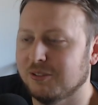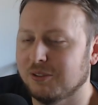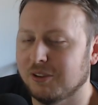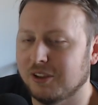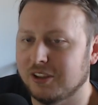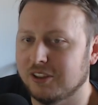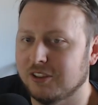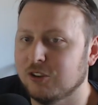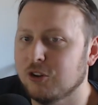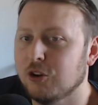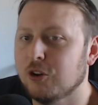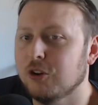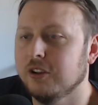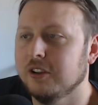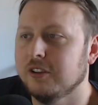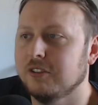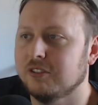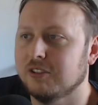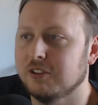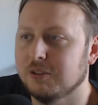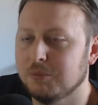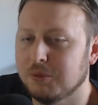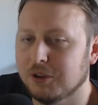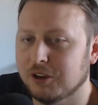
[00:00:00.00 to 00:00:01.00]
Like the goal is
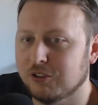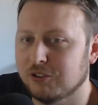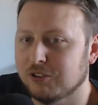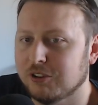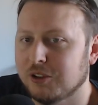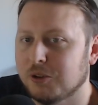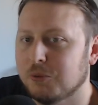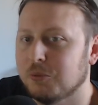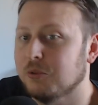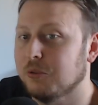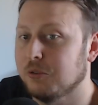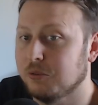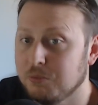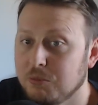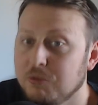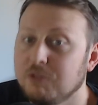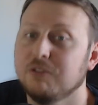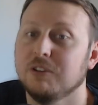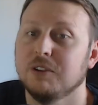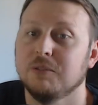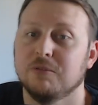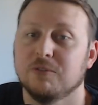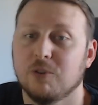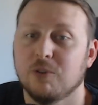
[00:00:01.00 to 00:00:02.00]
to make sure that we're
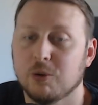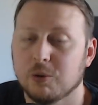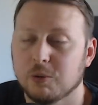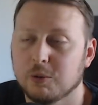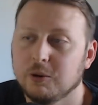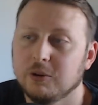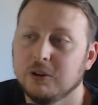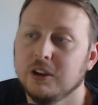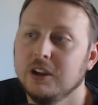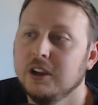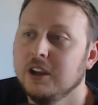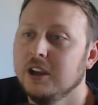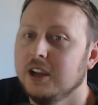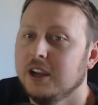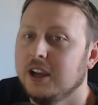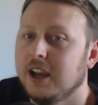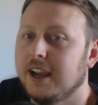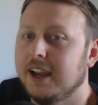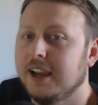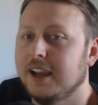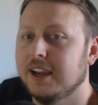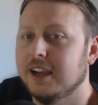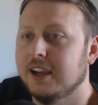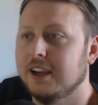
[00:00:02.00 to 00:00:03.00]
moving forward,
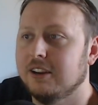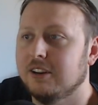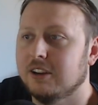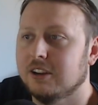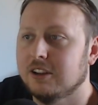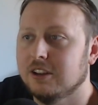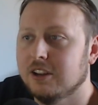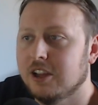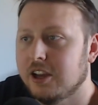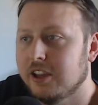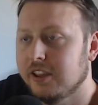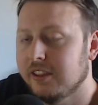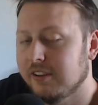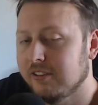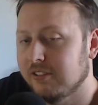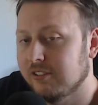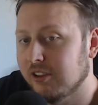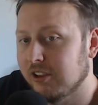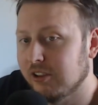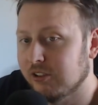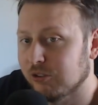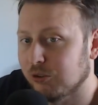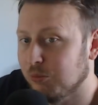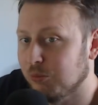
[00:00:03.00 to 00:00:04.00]
and a lot of these
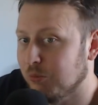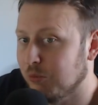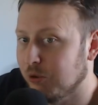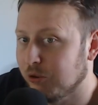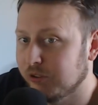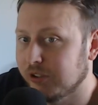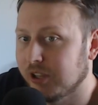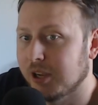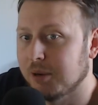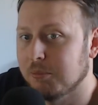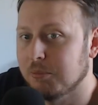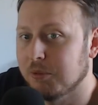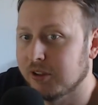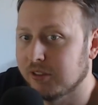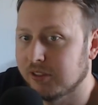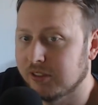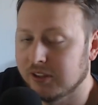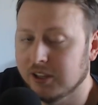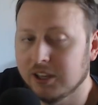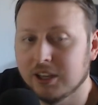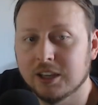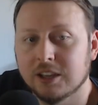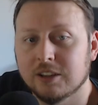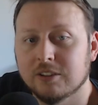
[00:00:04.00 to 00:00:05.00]
things are multi-month
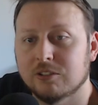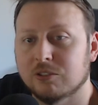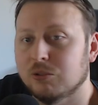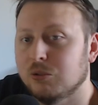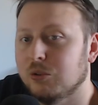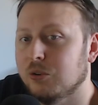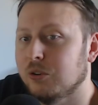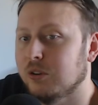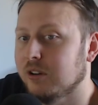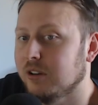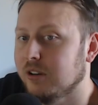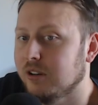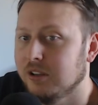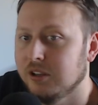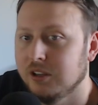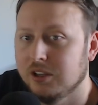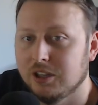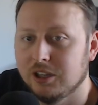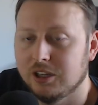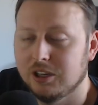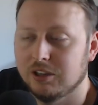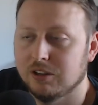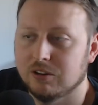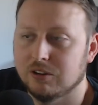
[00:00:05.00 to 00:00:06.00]
things, or
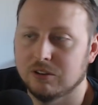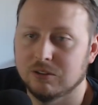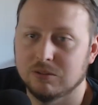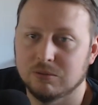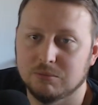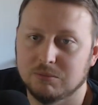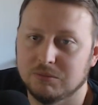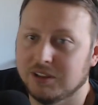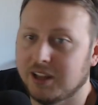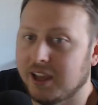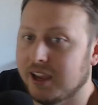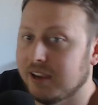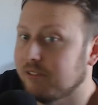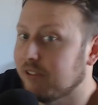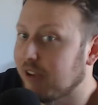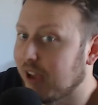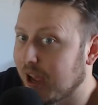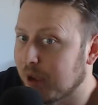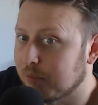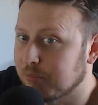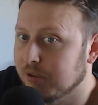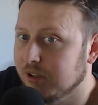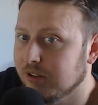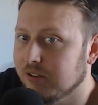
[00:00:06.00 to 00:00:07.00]
you know, life
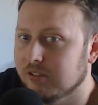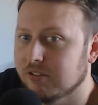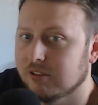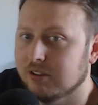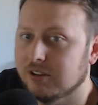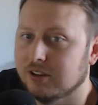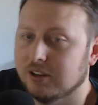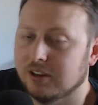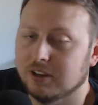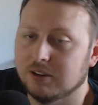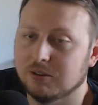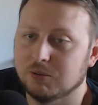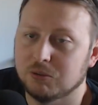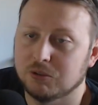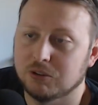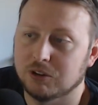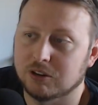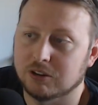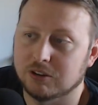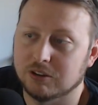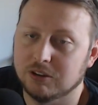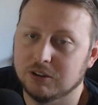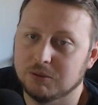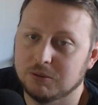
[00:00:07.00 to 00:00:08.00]
happens, and we'll
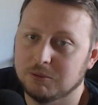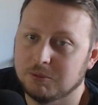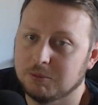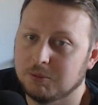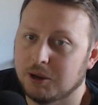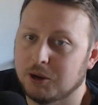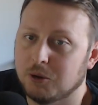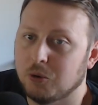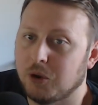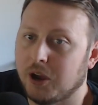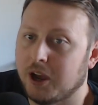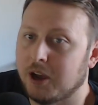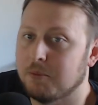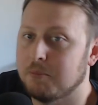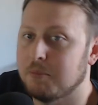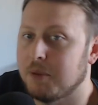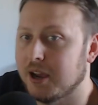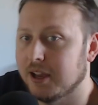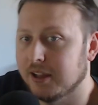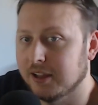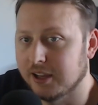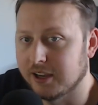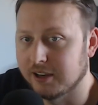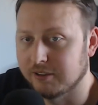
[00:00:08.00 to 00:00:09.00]
talk a little bit about how
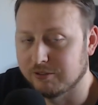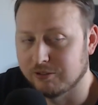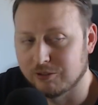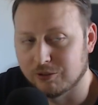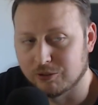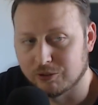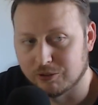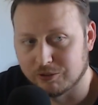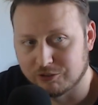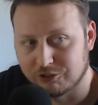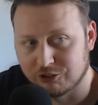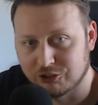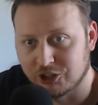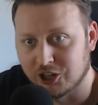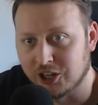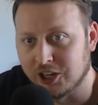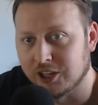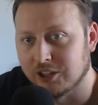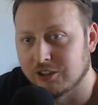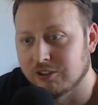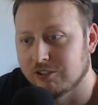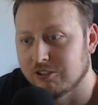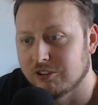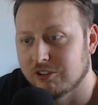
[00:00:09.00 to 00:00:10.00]
my life sort of
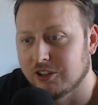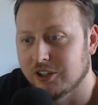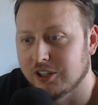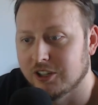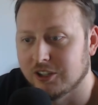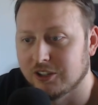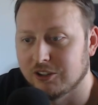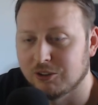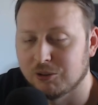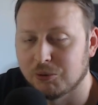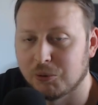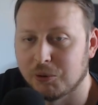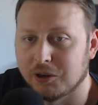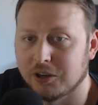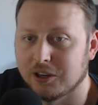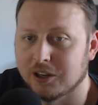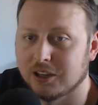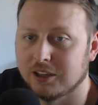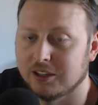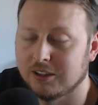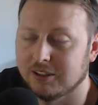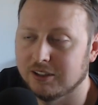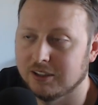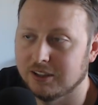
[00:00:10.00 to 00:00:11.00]
changed in
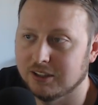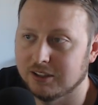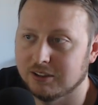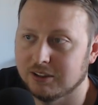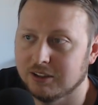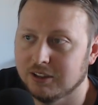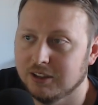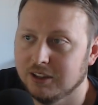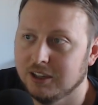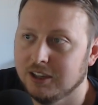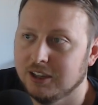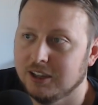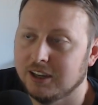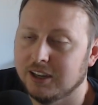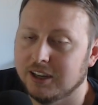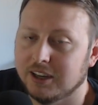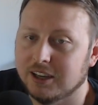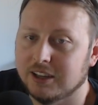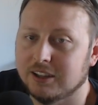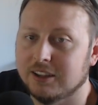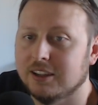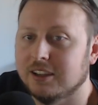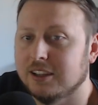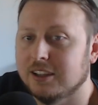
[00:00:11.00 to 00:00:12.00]
2019
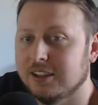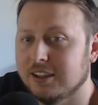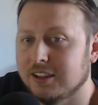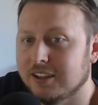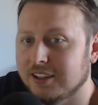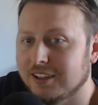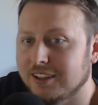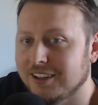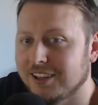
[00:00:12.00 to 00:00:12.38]
and the the